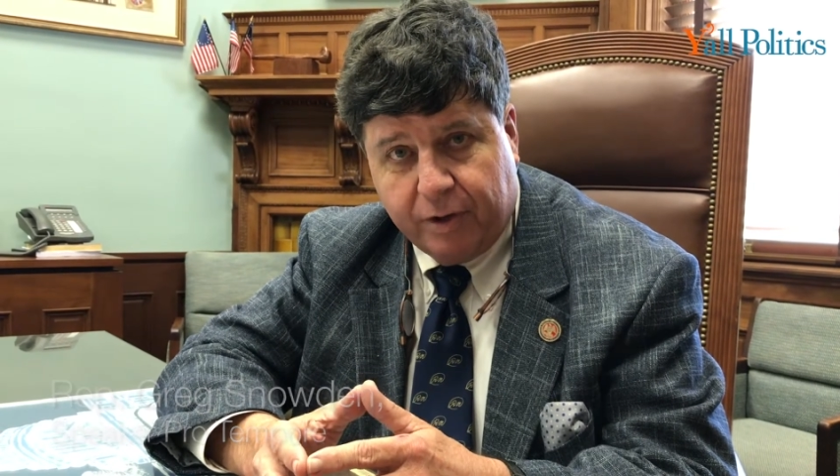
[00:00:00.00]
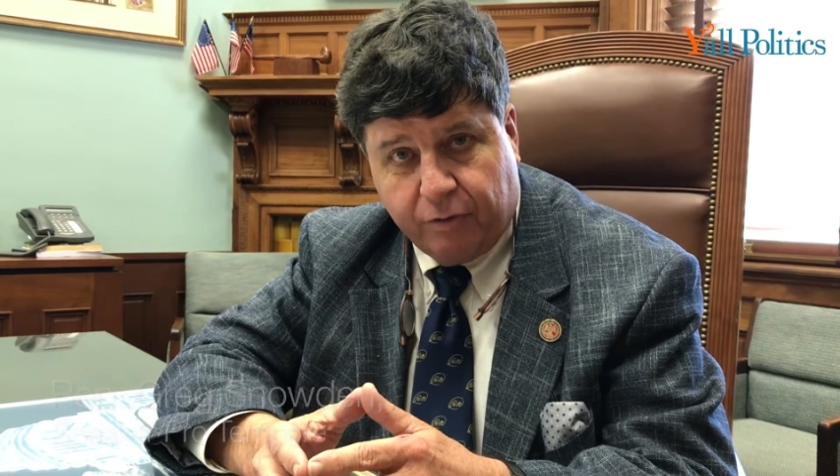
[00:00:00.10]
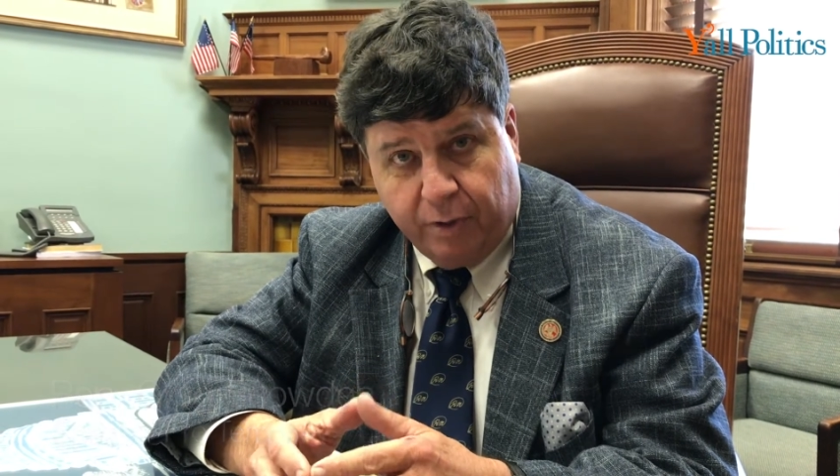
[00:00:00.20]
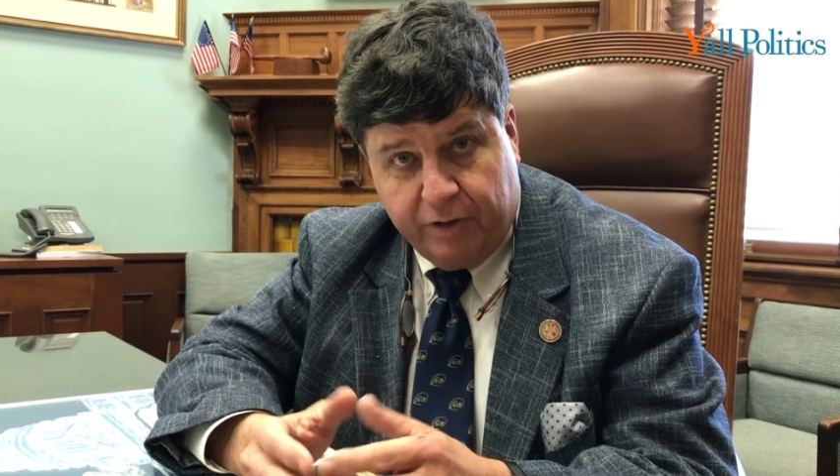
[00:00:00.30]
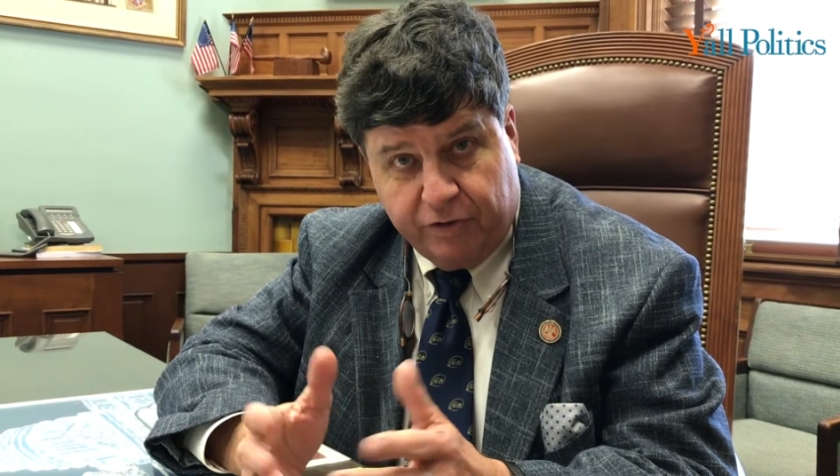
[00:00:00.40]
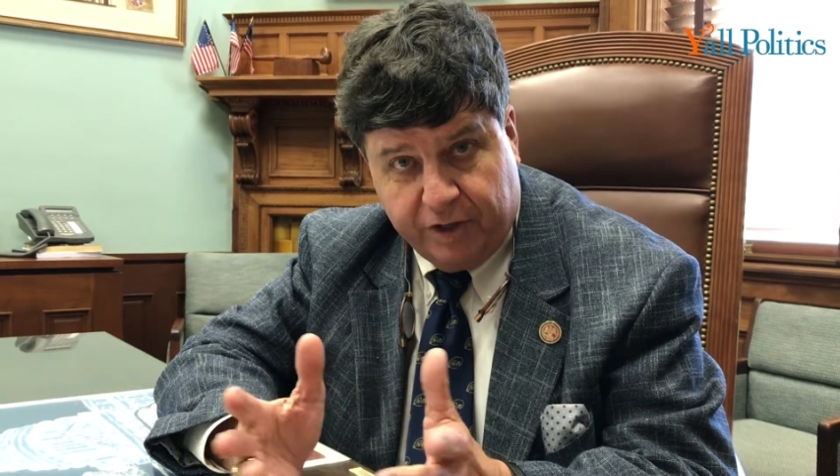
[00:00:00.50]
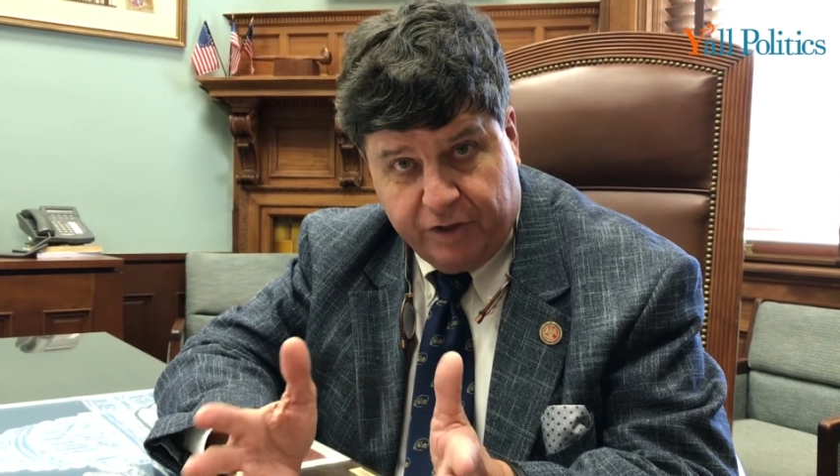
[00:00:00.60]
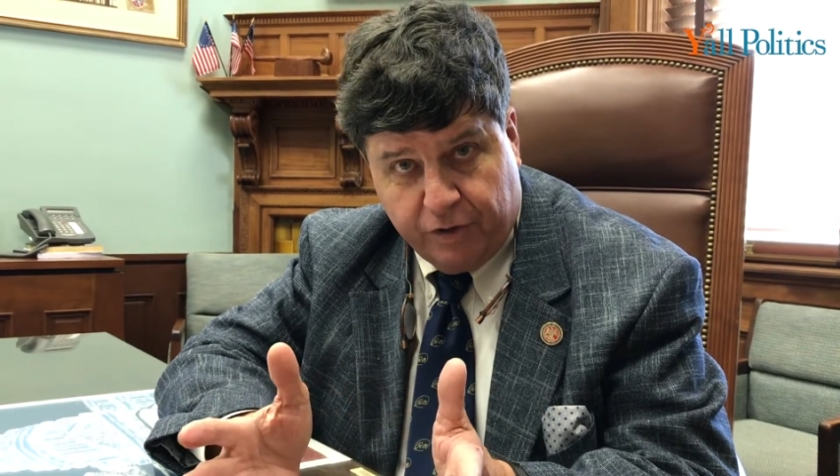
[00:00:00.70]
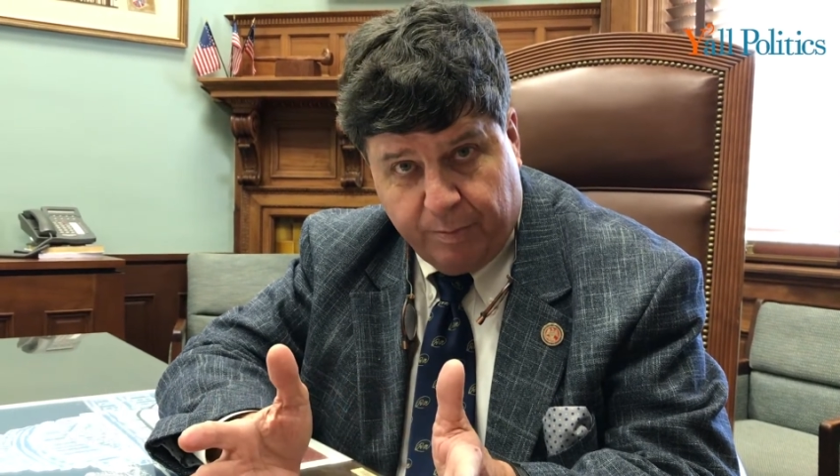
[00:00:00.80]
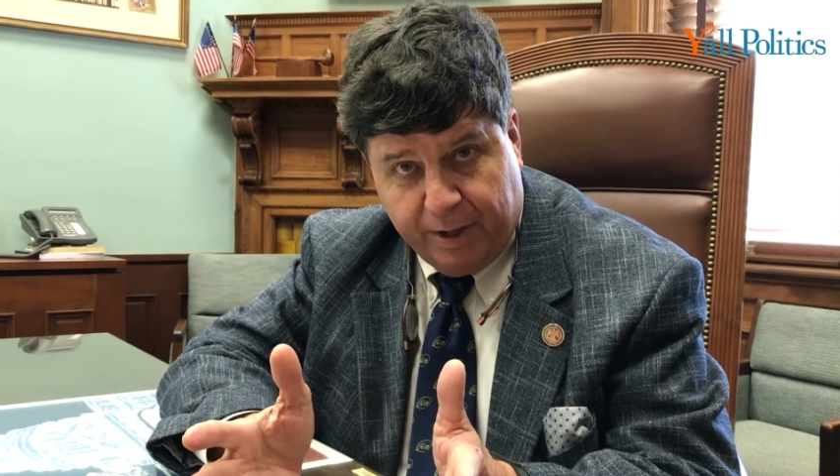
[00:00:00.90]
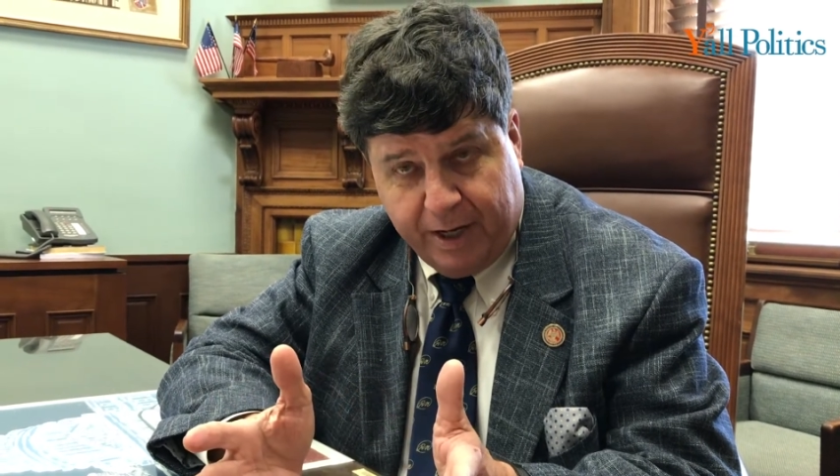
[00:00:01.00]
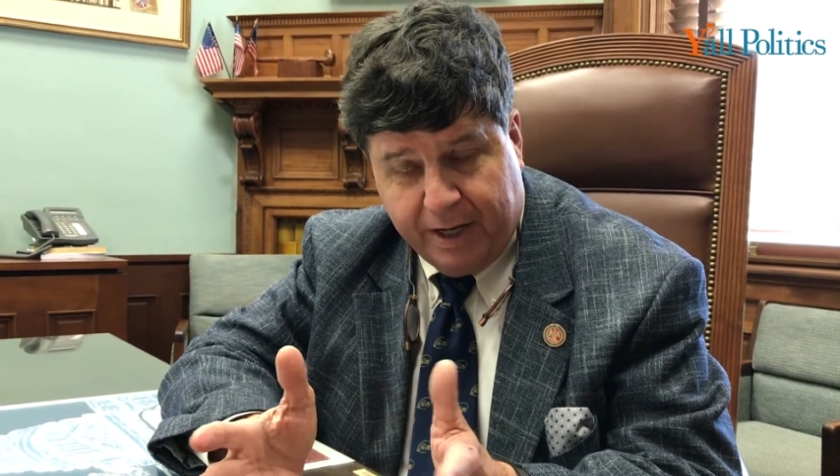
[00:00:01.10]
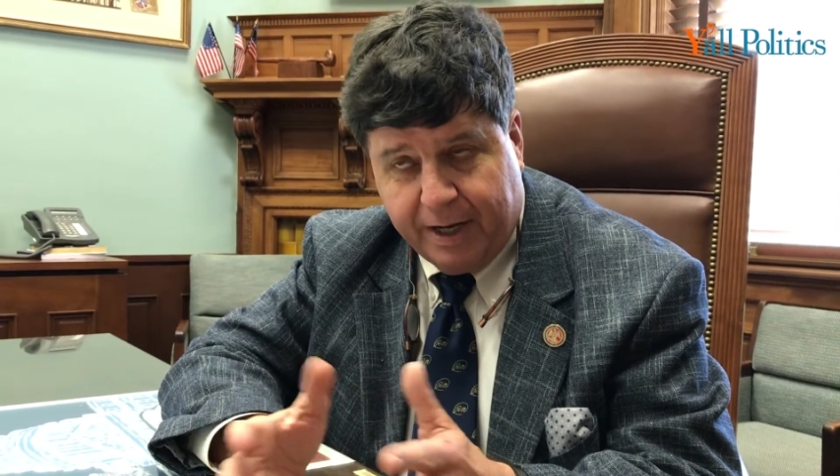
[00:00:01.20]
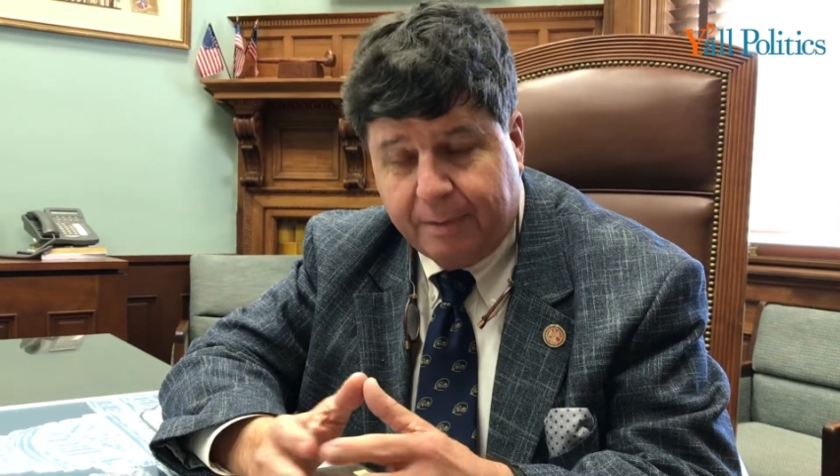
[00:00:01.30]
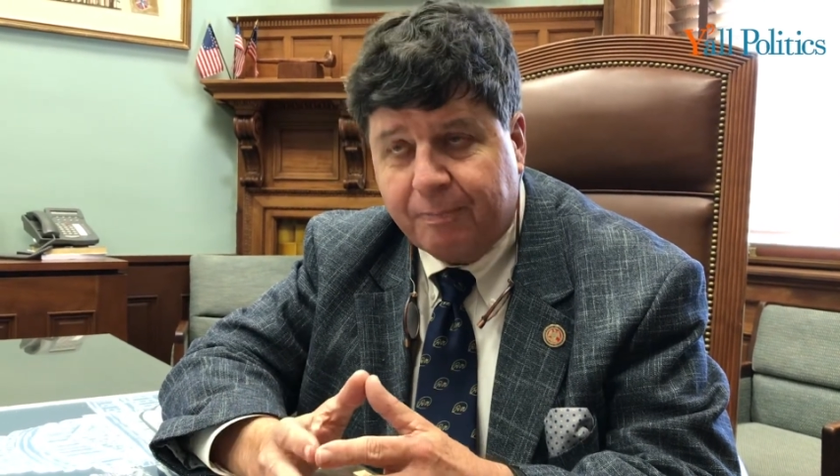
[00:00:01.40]
increase teacher
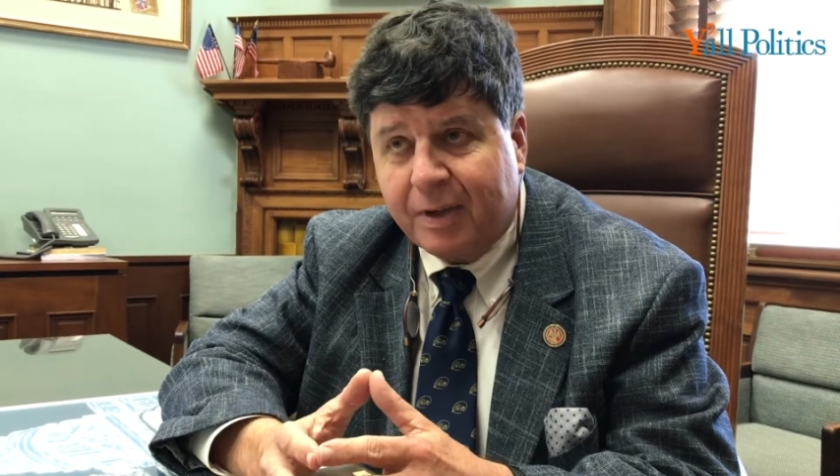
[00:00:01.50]
pay.